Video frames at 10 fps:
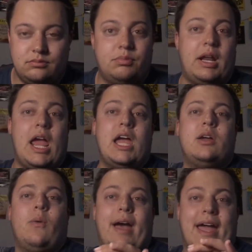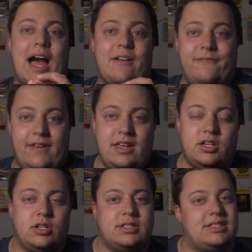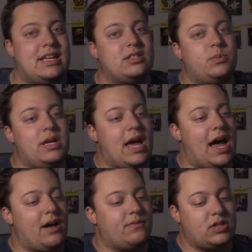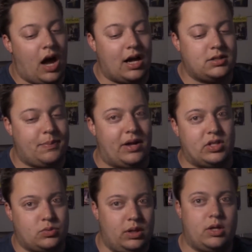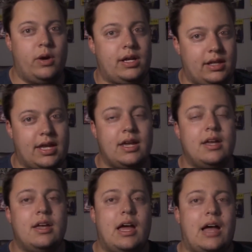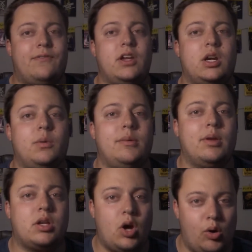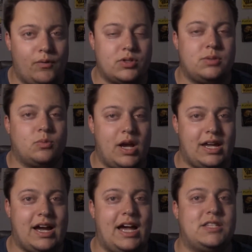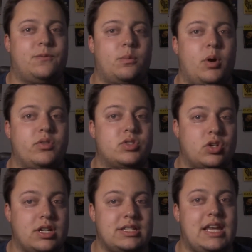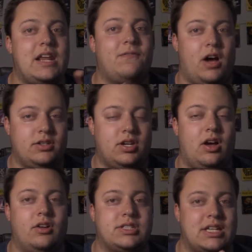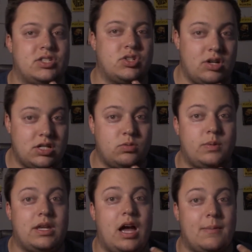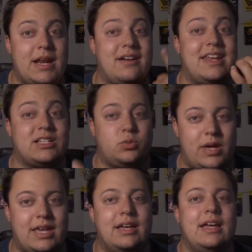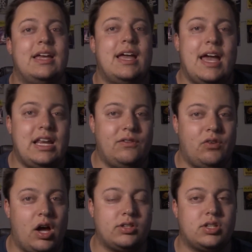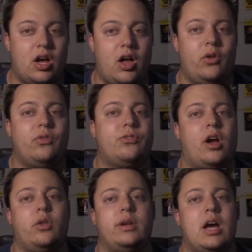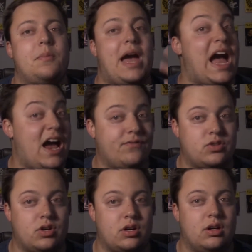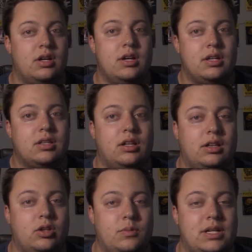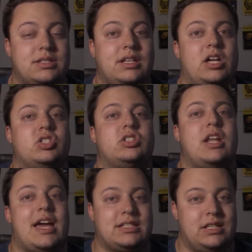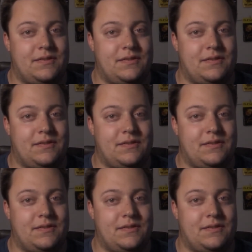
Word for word: But anyway, I figured since we have talked about this really quickly, I figured we would go over some raid guides for both Xerneas and Yveltal since Xerneas will be coming out next week and Yveltal following up after the Luminous Legend X